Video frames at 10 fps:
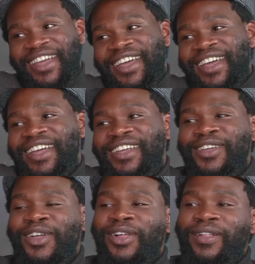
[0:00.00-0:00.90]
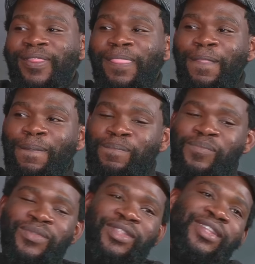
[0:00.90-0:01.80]
Do you think he forgave those
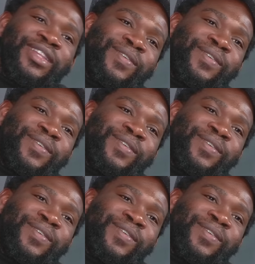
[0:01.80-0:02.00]
people, or